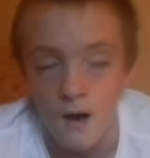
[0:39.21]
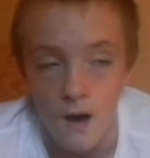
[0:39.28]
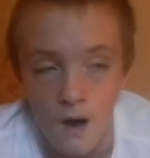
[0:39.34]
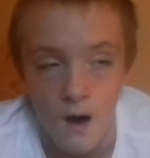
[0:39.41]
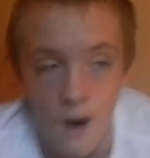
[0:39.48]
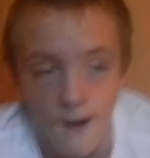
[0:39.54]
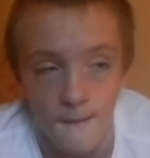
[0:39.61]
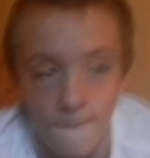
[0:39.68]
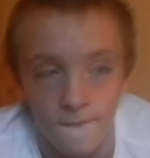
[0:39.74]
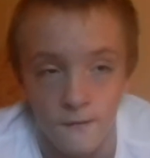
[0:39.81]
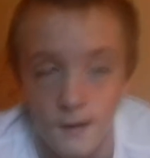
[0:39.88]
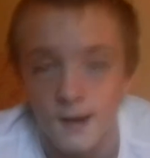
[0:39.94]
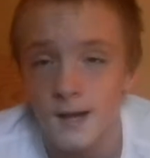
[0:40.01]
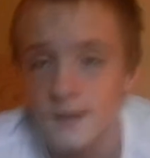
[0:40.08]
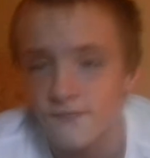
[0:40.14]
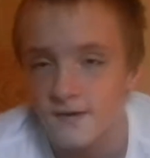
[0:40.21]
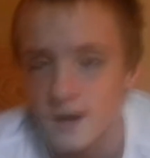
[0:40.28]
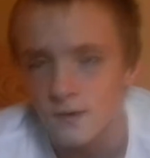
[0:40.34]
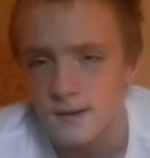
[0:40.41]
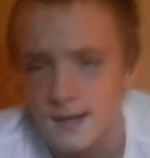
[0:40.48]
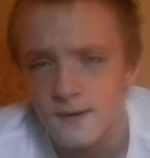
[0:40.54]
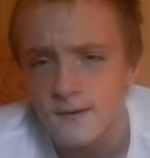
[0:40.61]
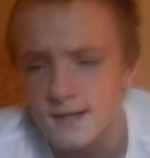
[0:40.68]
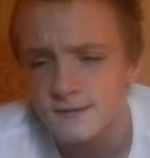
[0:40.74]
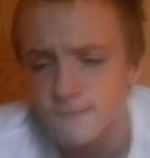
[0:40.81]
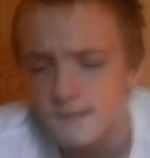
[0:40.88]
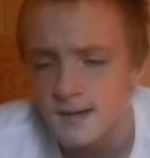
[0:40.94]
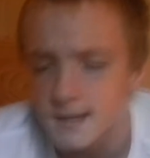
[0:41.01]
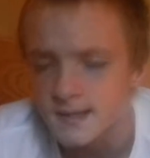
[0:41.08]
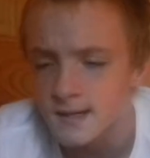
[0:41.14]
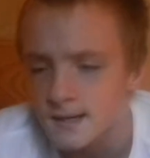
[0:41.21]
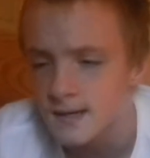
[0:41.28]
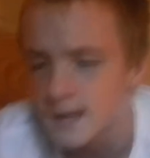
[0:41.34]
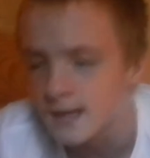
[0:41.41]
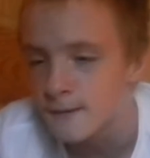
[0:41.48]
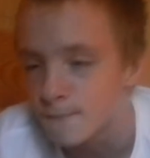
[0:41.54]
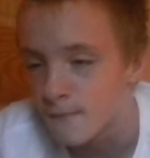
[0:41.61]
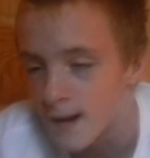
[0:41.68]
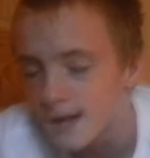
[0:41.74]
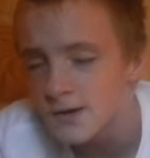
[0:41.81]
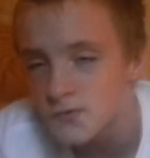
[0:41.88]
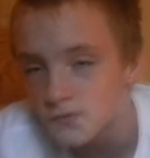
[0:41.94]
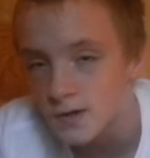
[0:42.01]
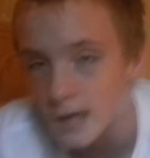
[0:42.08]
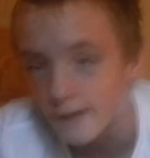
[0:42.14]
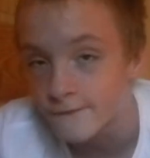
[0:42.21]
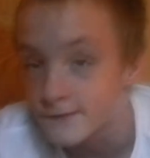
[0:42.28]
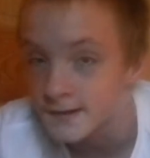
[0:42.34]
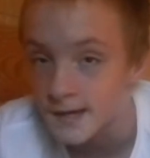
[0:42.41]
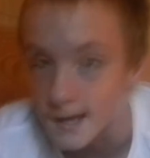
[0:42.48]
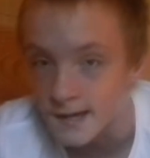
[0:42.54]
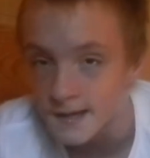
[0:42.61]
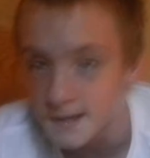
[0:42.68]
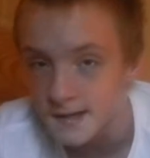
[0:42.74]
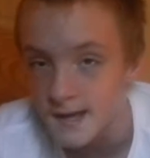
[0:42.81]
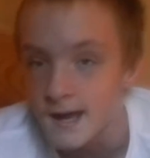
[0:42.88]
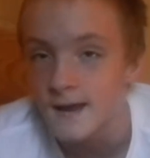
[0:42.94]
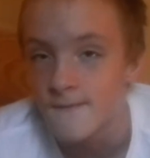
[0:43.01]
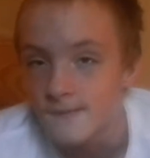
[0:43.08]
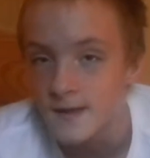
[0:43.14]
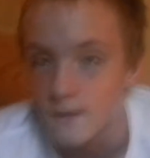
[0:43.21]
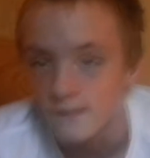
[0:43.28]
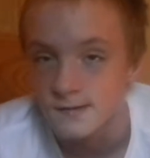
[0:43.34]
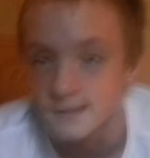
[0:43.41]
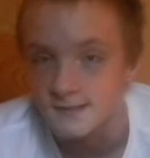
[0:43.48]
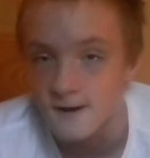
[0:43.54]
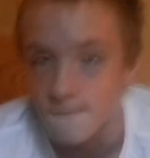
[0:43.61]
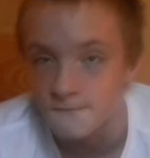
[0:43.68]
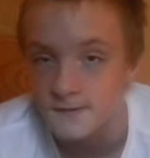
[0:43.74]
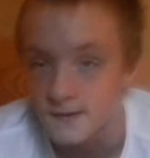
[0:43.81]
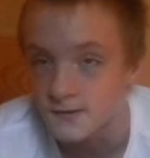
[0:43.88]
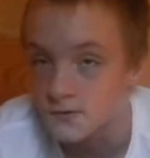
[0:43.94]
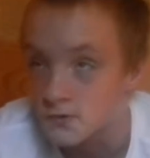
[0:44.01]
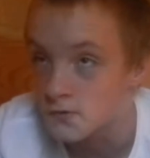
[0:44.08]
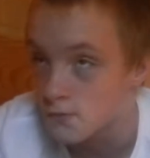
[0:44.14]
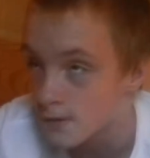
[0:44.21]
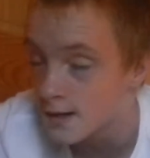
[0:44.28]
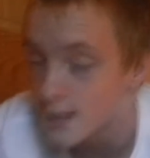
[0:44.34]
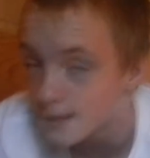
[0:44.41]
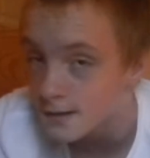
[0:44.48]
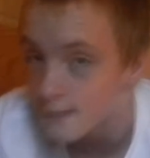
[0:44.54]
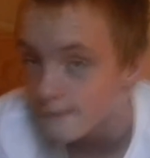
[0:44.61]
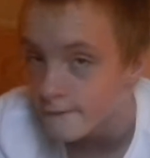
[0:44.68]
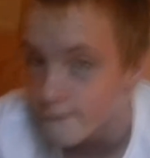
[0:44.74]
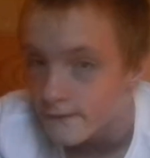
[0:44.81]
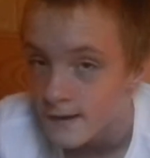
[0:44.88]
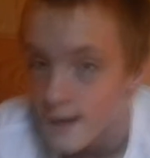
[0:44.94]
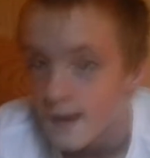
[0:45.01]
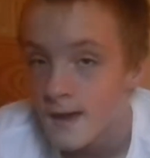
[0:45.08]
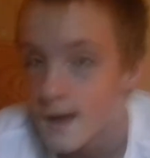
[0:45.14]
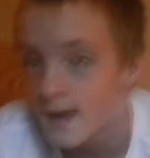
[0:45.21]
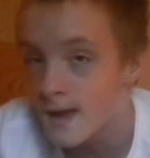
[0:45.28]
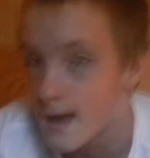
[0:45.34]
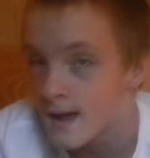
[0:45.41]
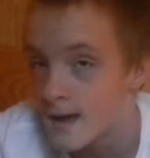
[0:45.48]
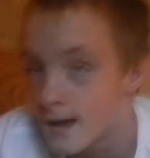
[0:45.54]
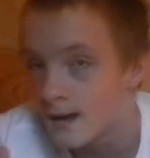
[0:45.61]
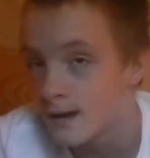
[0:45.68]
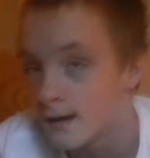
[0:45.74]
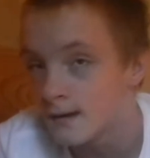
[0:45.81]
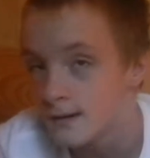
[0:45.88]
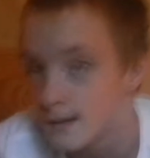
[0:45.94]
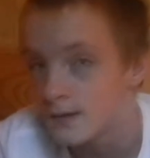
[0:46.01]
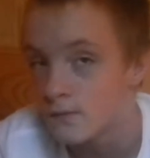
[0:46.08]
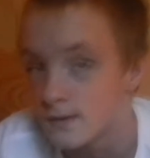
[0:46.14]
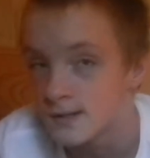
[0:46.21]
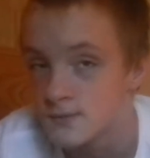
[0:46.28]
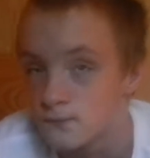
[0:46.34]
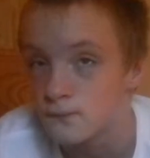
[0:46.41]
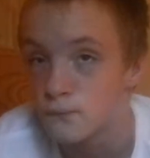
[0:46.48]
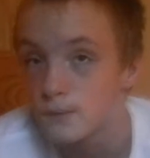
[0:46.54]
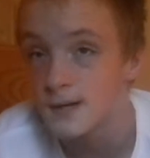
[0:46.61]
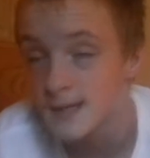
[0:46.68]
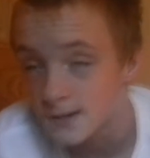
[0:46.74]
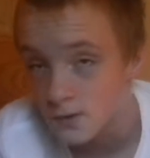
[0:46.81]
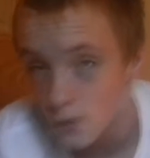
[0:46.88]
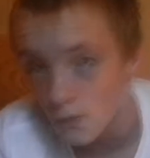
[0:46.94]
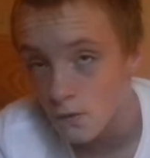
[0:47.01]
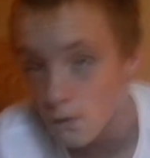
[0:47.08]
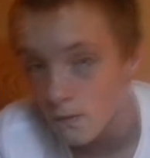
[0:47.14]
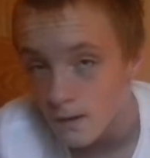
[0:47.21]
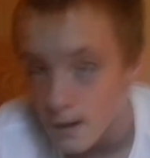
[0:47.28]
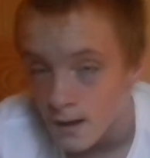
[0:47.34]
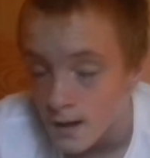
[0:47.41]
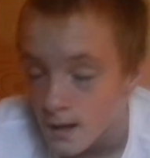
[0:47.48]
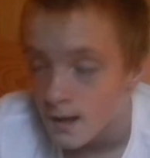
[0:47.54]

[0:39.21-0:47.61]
Um, for his video, he was making a Minecraft cake, and there was something creative, and it was really cool,